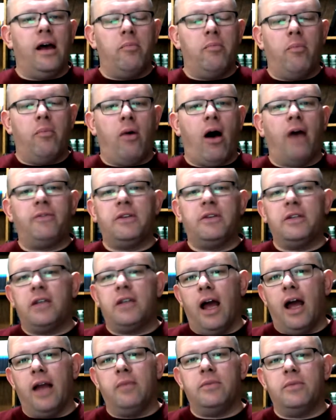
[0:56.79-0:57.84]

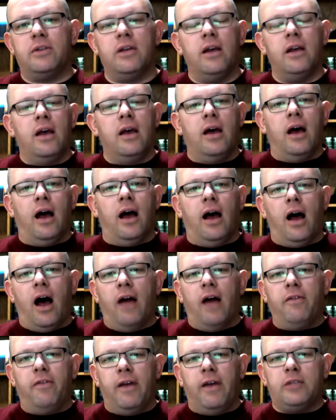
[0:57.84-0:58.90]
oftentimes on
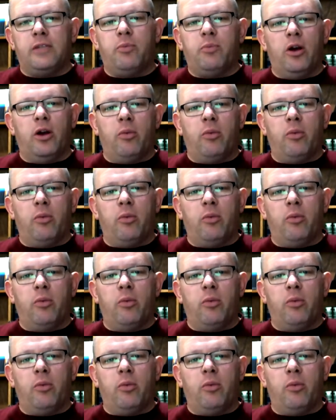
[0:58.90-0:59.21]
Facebook